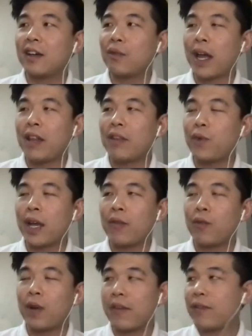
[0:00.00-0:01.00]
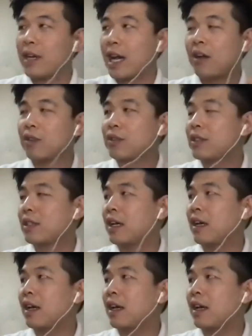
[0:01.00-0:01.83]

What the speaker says: when whatever house